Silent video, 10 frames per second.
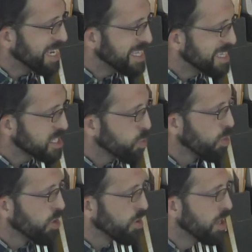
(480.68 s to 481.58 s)
in this
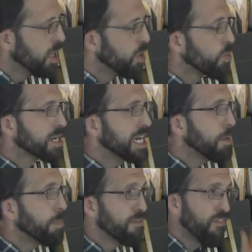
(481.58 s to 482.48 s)
world will
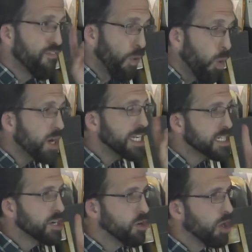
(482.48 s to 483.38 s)
keep it for
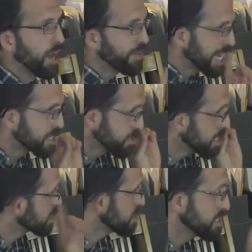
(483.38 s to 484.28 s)
eternal life.
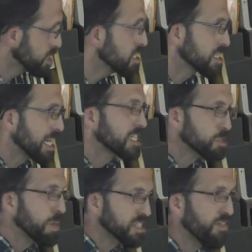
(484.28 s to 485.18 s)
Jesus had to
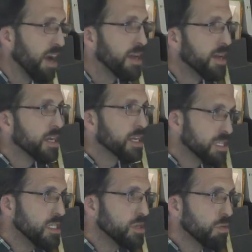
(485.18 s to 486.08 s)
specify, because
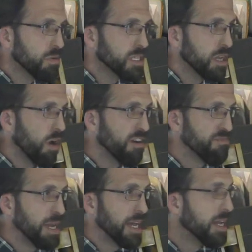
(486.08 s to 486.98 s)
he knew what was in the heart of
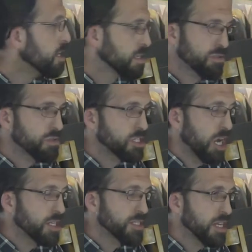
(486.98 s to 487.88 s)
man. That's what
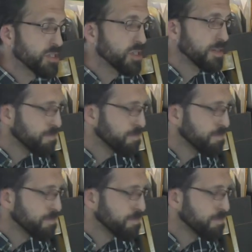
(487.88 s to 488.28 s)
John says.